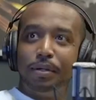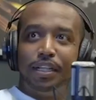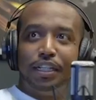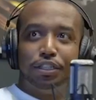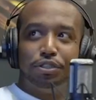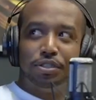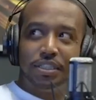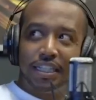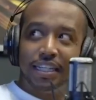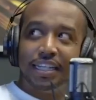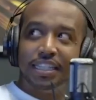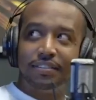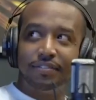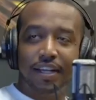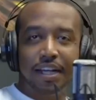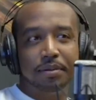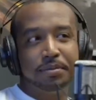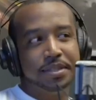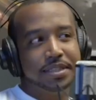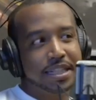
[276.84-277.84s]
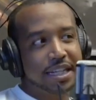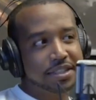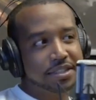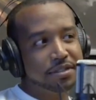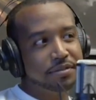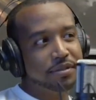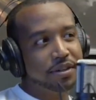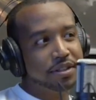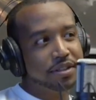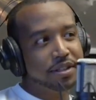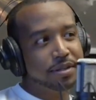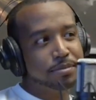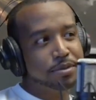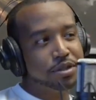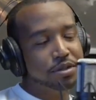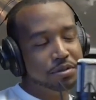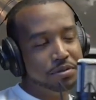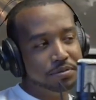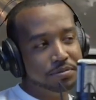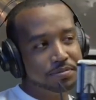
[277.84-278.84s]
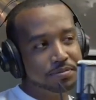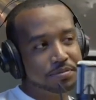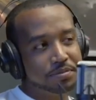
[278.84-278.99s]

But did you see his family's actually fucked up too?